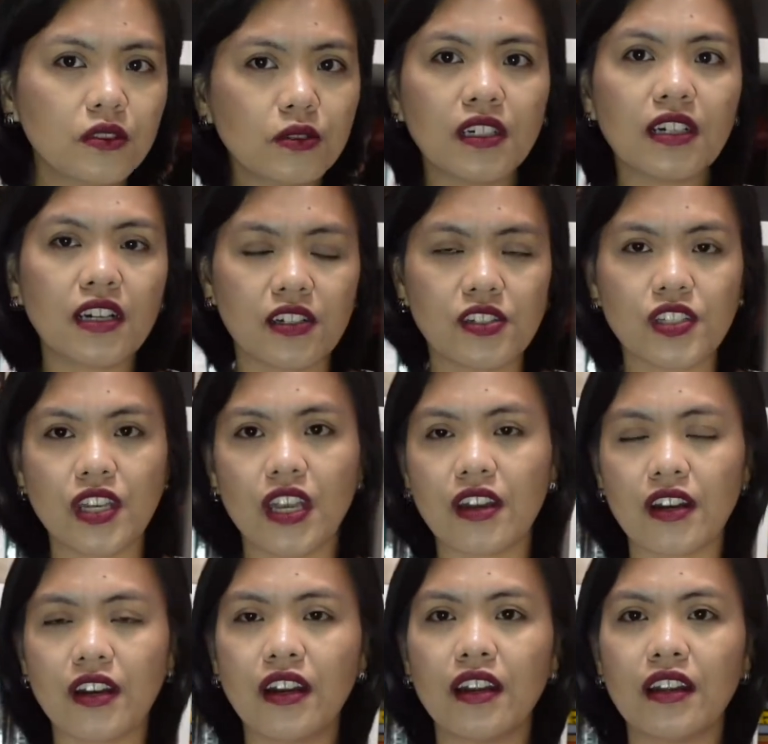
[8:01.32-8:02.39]
to the
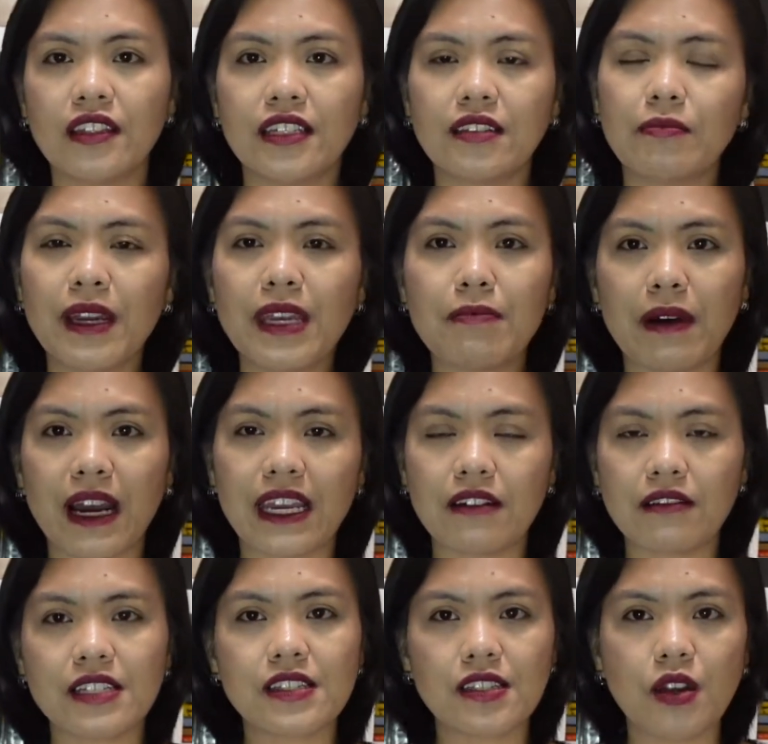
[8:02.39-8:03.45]
cashier that my bike
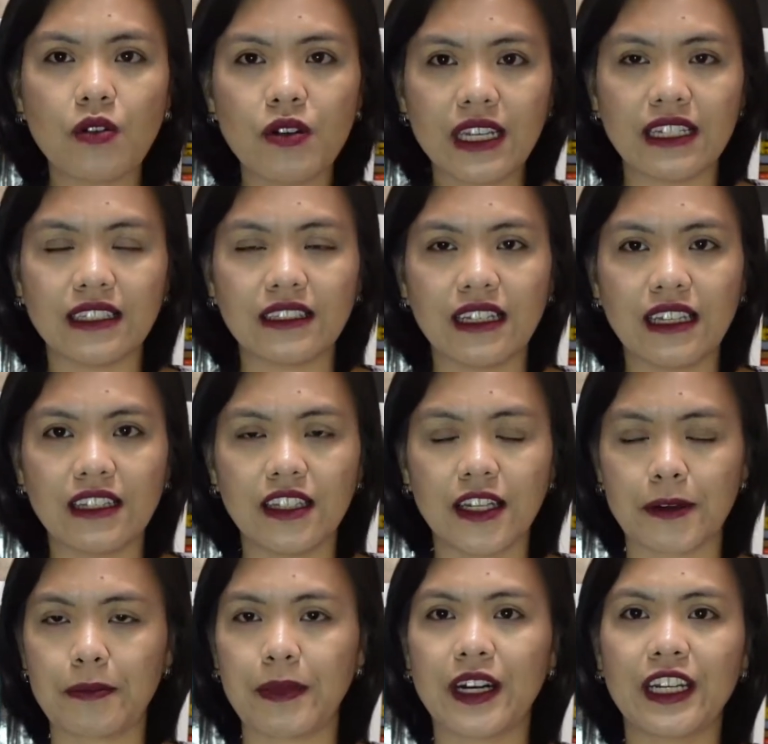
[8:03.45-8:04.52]
was stolen in
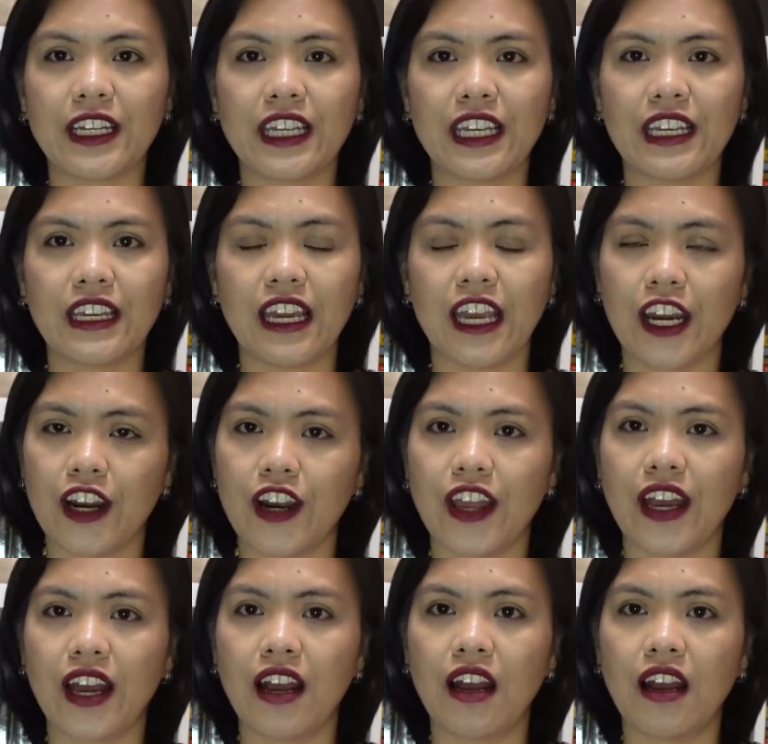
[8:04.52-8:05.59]
their parking
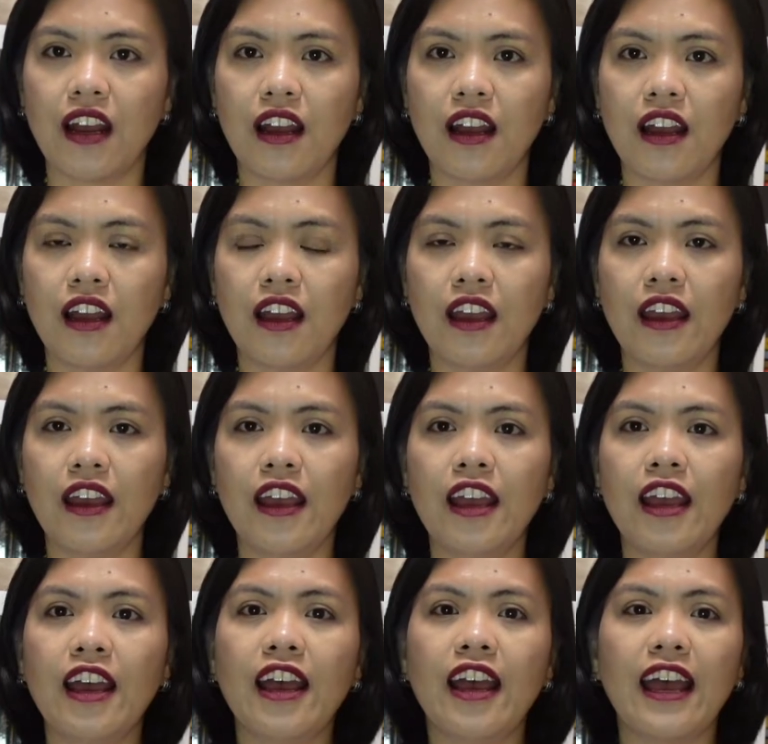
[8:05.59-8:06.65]
area,
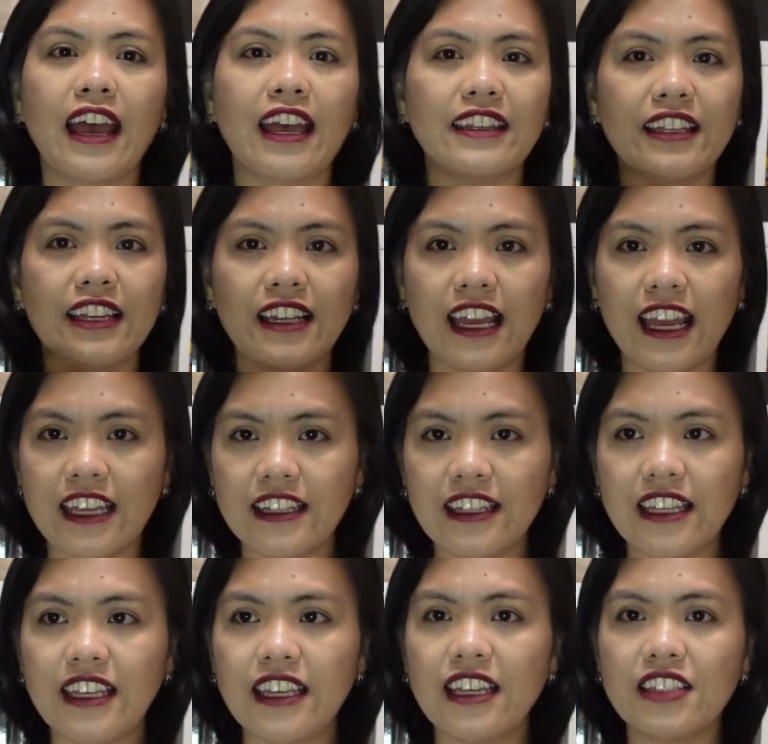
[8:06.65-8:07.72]
and the
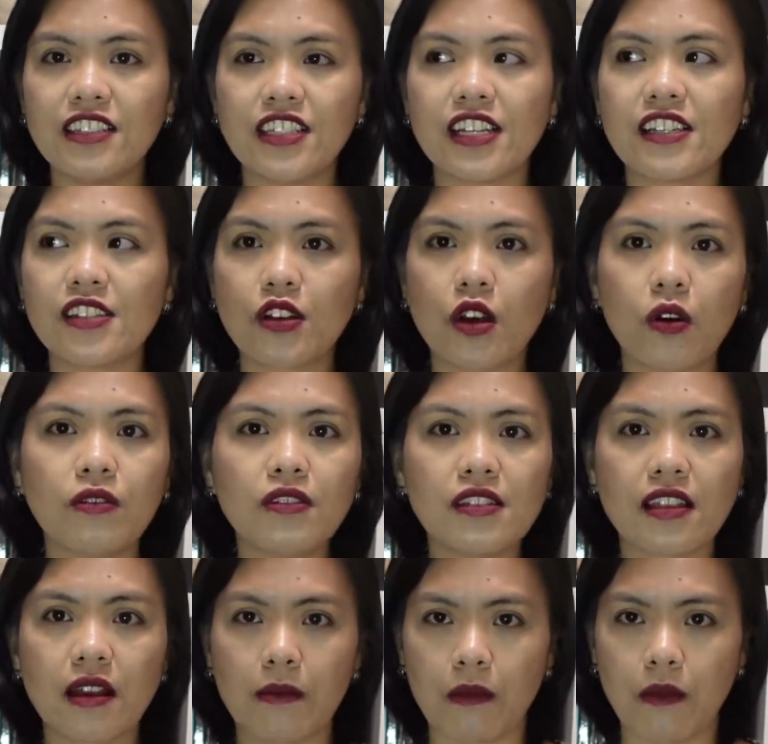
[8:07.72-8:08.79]
lady just called
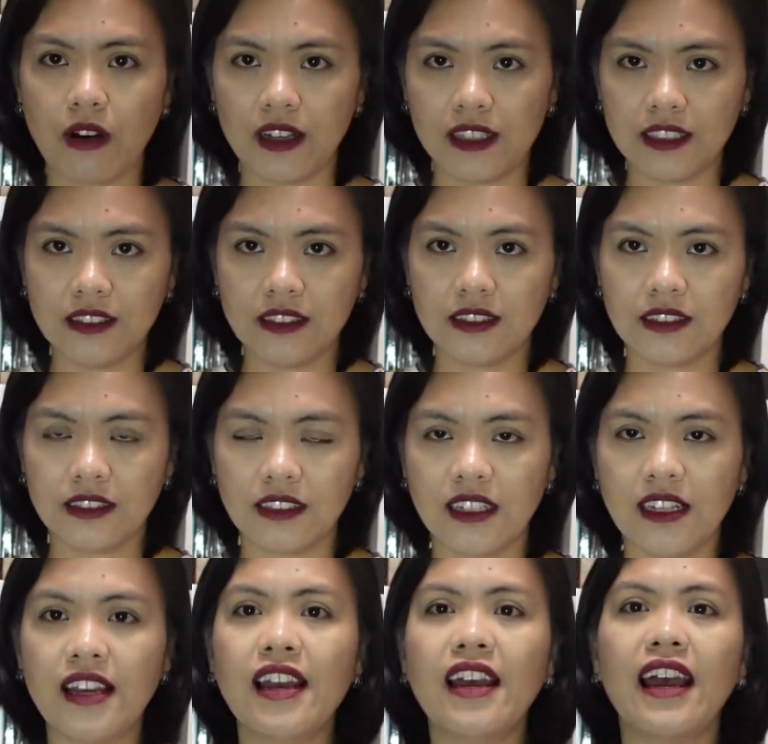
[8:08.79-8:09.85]
someone,
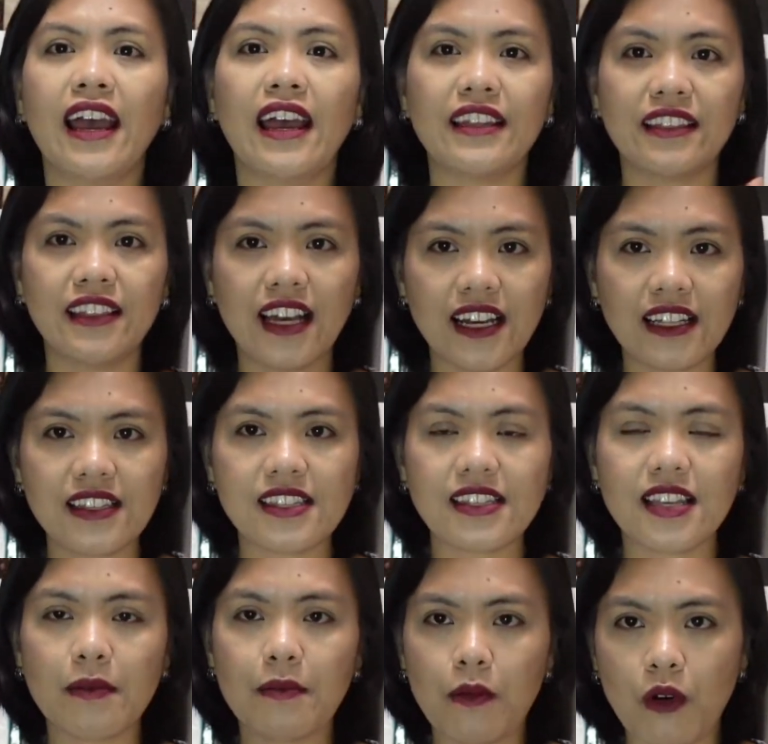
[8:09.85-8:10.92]
and that
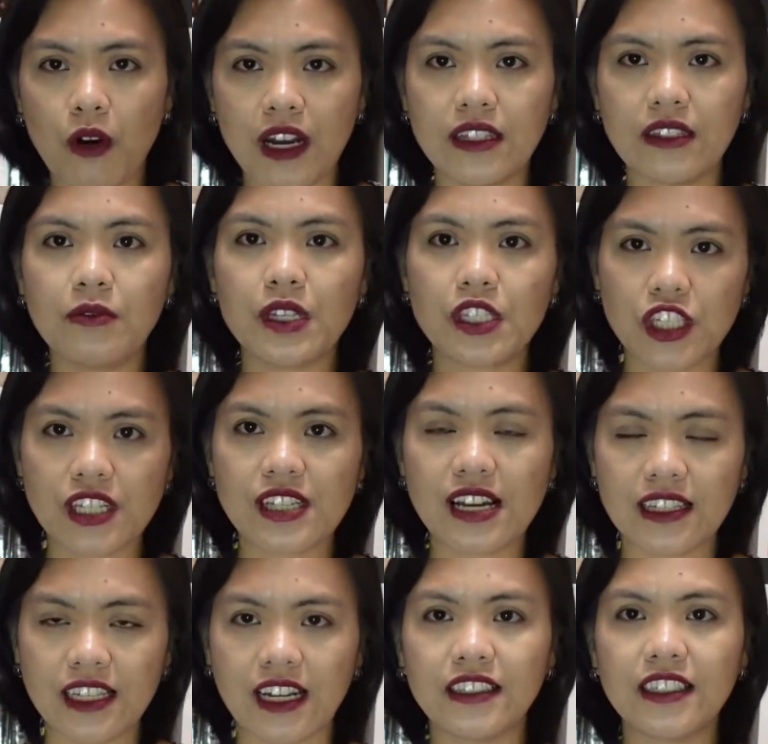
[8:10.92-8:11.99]
someone, which is
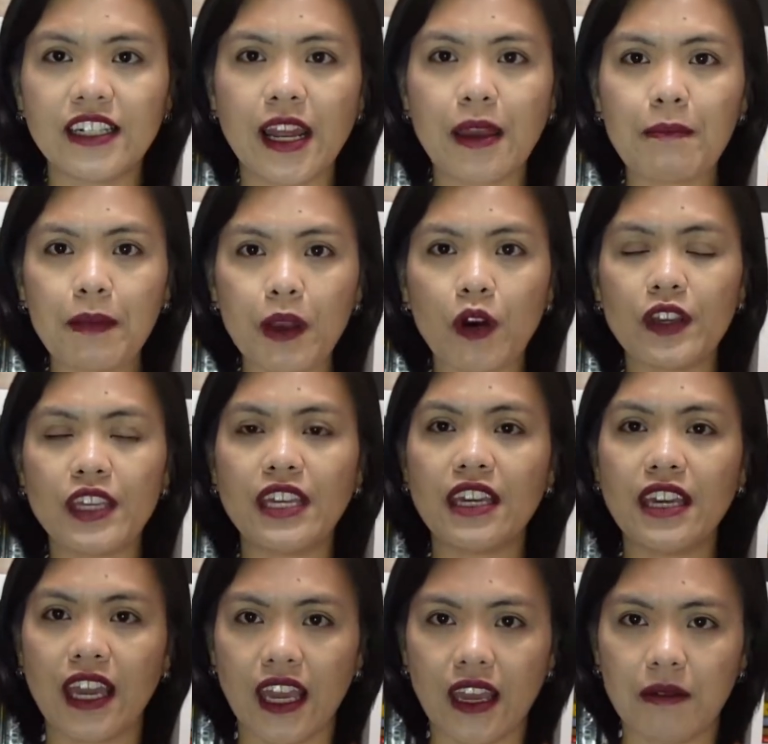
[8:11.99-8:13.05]
another employee,
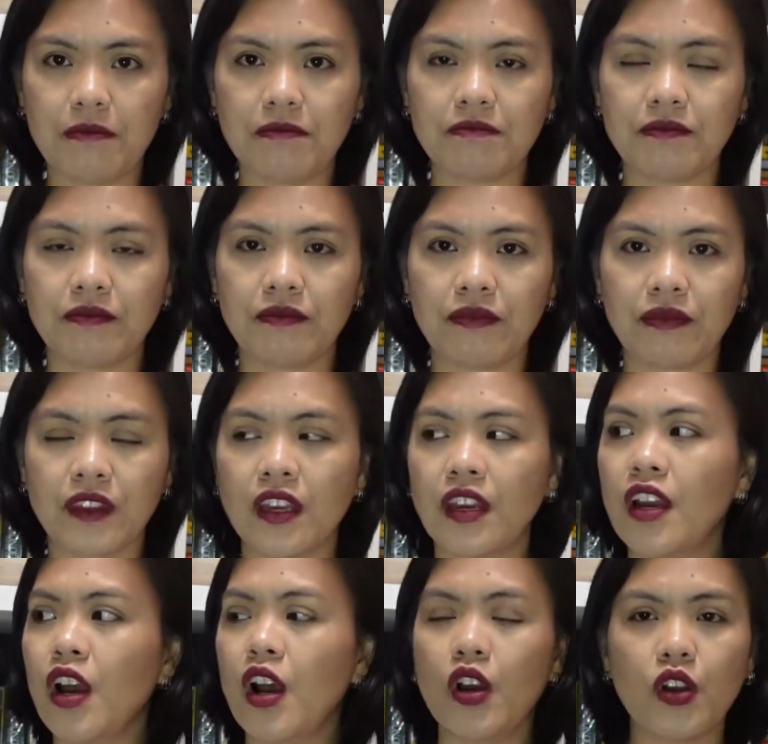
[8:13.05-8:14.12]
came,
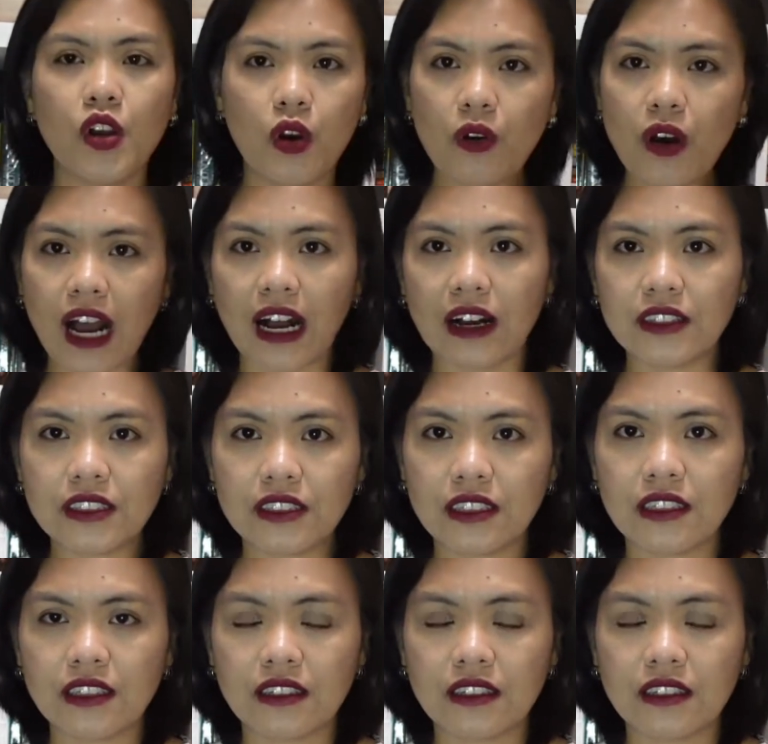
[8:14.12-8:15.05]
go out,